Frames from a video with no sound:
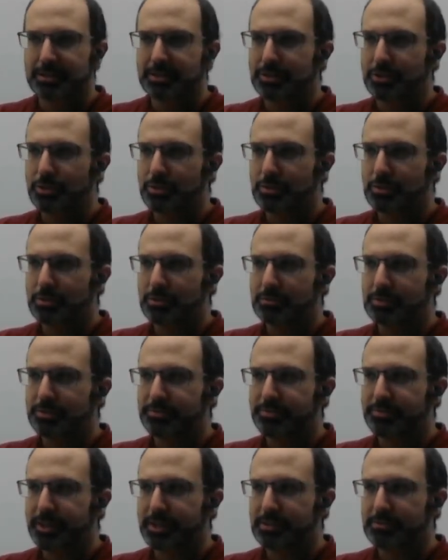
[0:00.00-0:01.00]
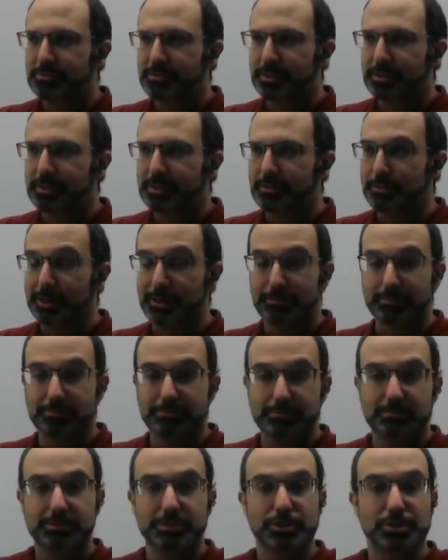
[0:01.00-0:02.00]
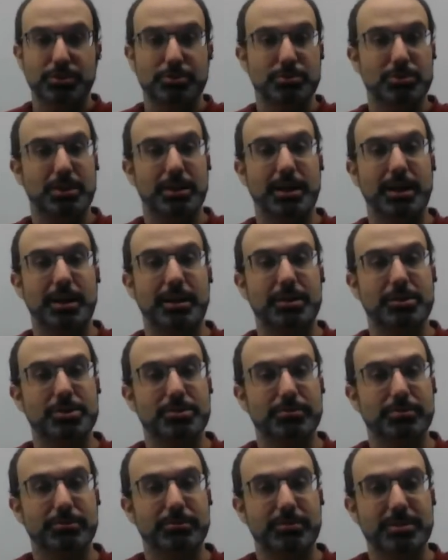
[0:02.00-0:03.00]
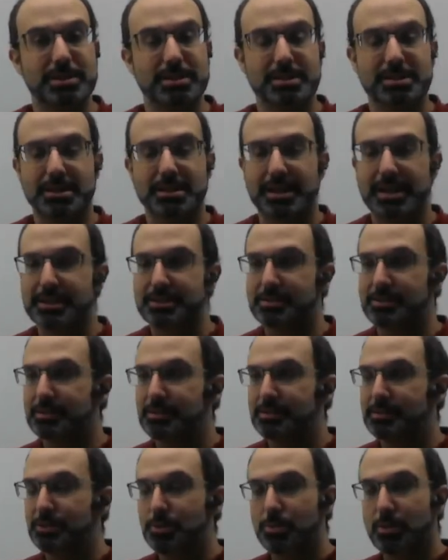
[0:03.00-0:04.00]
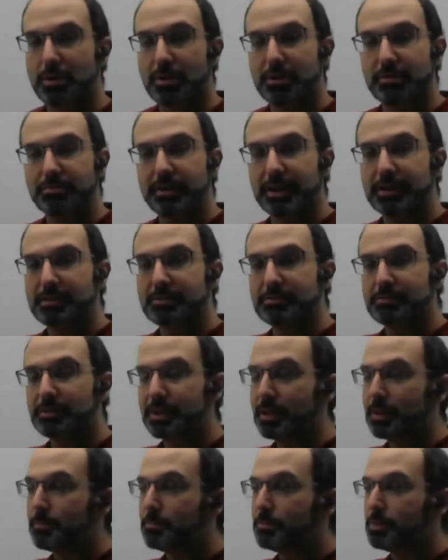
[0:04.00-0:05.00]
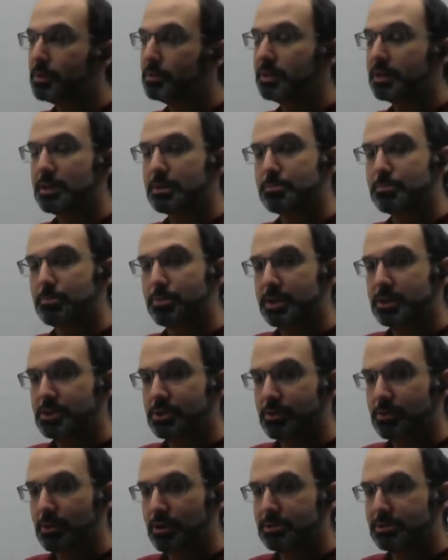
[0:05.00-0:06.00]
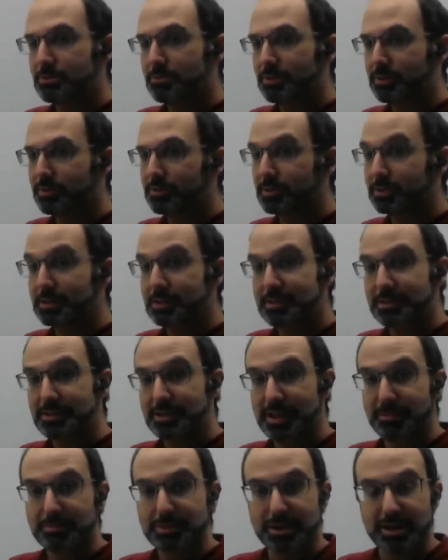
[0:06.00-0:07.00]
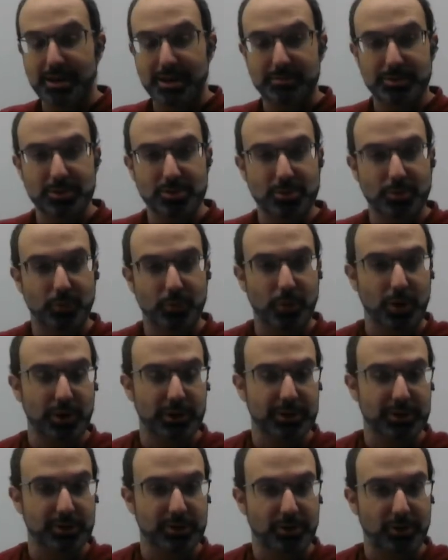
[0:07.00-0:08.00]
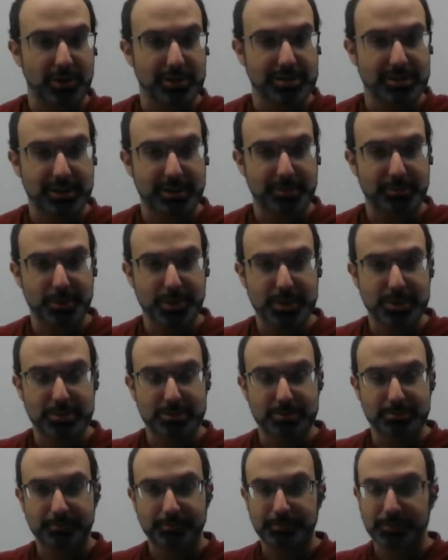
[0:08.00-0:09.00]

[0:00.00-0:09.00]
You're effectively, well, to use an analogy from physics class, you are effectively building a bridge across the river at the same time that you're walking across that bridge.